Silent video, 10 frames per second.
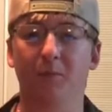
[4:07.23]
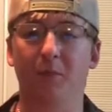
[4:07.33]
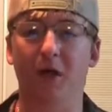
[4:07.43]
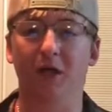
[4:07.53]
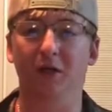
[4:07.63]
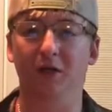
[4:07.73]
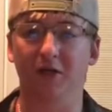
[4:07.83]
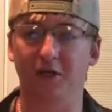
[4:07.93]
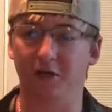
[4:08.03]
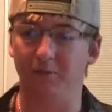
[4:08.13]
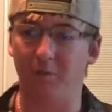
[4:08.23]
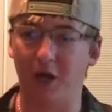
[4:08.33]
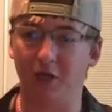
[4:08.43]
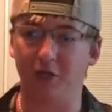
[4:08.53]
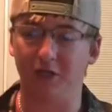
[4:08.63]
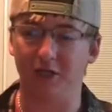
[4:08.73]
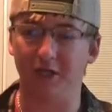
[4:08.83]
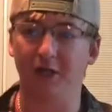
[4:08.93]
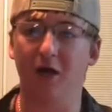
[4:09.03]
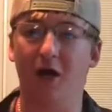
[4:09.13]

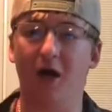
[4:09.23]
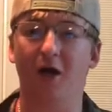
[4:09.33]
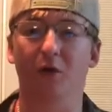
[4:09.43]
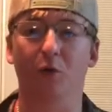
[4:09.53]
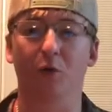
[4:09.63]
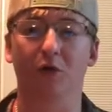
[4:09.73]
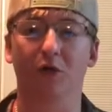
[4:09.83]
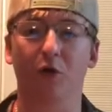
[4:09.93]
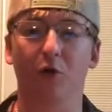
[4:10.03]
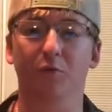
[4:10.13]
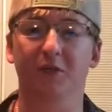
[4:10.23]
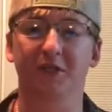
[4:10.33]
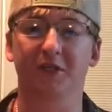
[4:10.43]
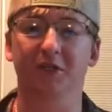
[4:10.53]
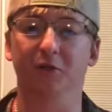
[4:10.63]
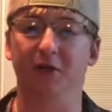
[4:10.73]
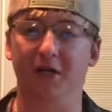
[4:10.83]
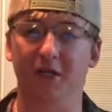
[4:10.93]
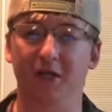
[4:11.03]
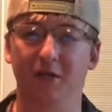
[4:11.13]
moderately hot or cold material
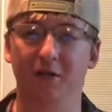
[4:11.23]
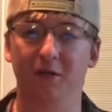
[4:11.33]
handling,